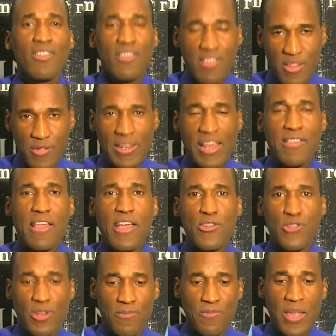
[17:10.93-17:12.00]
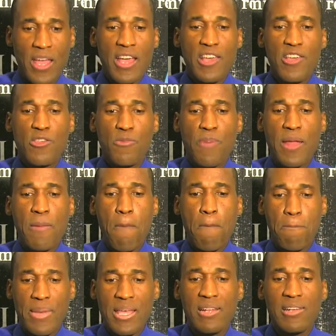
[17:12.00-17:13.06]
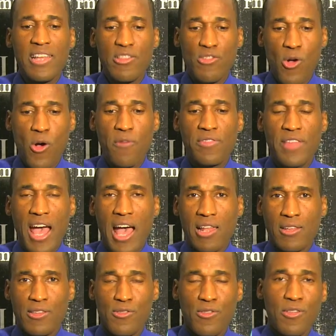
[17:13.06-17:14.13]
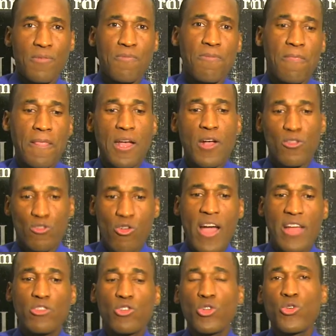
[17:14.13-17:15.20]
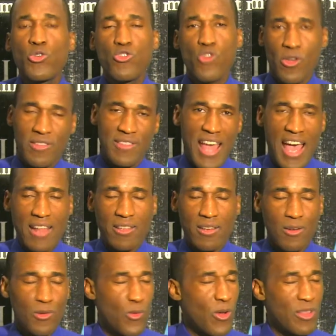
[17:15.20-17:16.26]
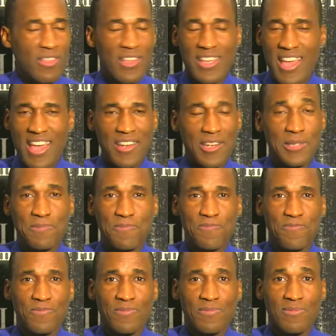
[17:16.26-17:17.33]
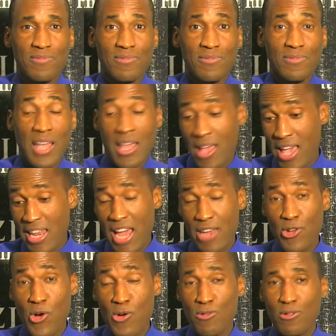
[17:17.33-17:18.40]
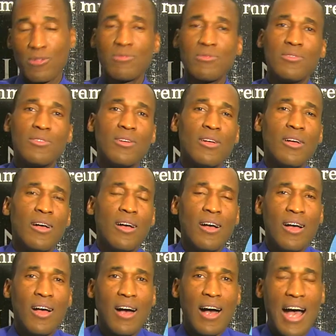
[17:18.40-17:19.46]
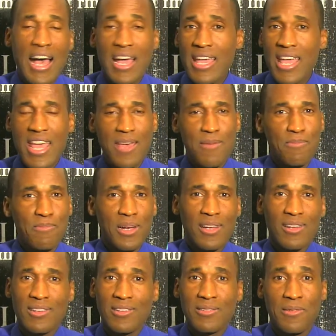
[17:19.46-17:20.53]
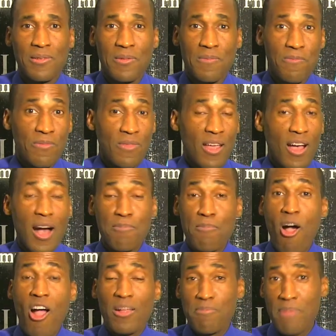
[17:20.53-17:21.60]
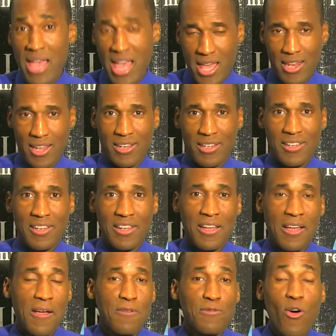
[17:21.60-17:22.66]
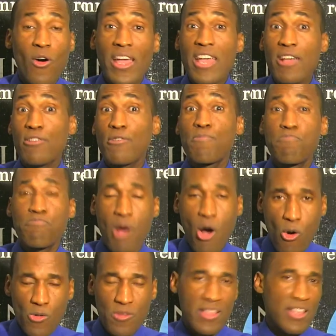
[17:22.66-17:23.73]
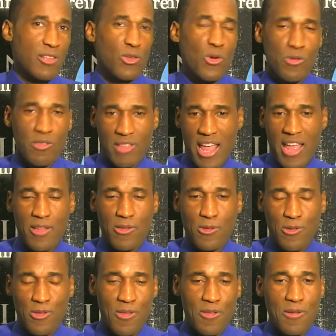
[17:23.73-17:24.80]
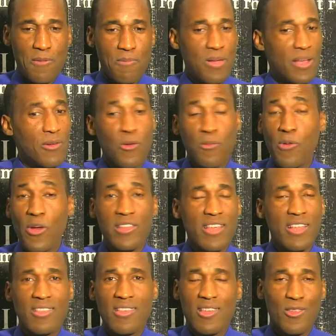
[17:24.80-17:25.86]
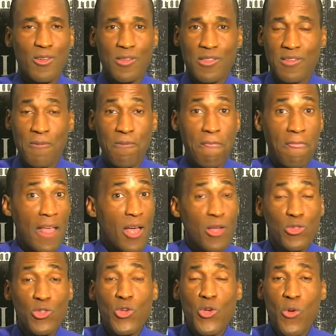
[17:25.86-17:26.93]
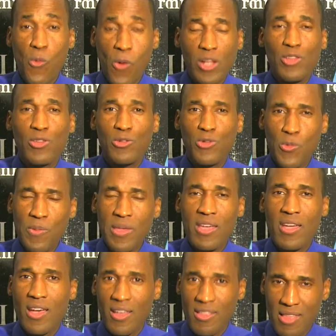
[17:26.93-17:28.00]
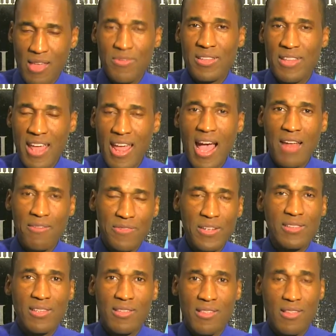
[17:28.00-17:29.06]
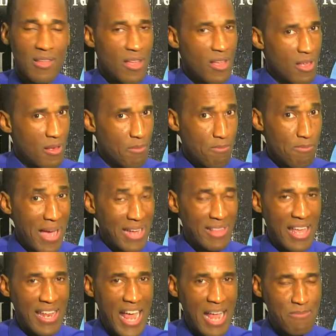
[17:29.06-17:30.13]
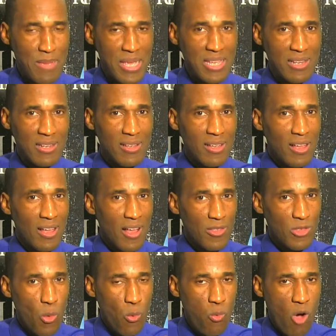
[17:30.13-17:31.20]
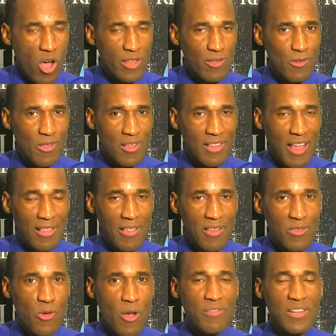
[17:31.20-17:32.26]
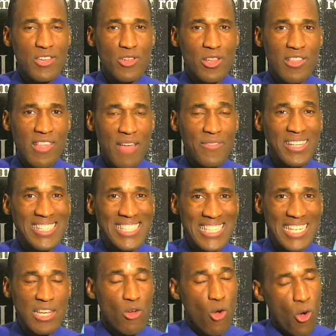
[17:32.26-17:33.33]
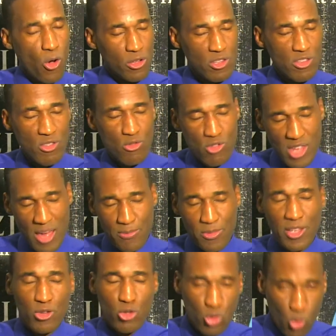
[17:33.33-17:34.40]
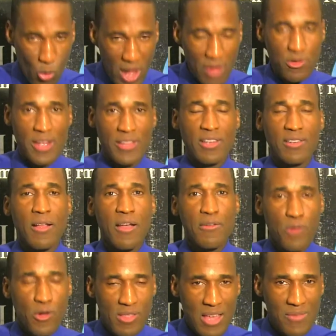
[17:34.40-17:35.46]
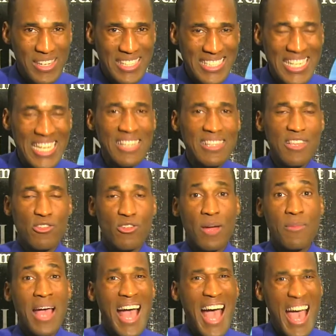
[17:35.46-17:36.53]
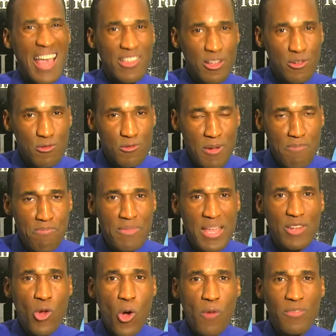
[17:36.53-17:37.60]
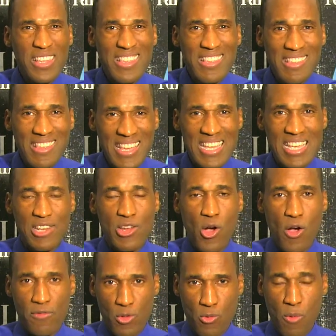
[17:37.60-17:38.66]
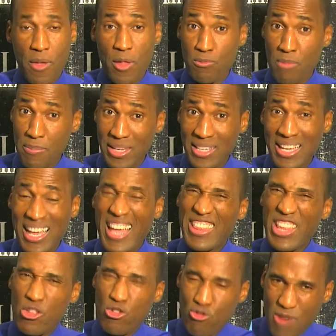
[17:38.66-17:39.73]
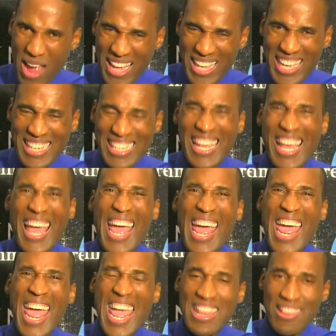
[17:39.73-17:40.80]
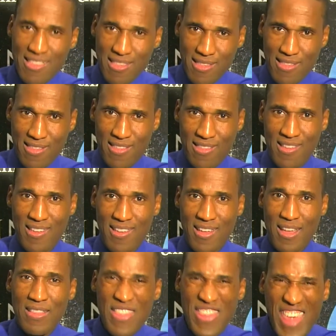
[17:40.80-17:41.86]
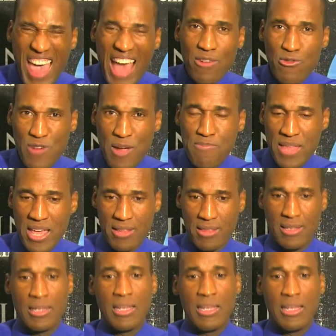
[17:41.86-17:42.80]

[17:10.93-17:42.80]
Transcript: the civilization. He spent billions of dollars trying to do just that once again. And I know I am uh, a marked man for exposing those things, brothers and sisters. Do you want to be a seven-day Adventist? By that I mean the ones that Revelation 17 or chapter 12 rather, verse 17 described as the remnant of the seed of the woman. Remember, the dragon hates that remnant.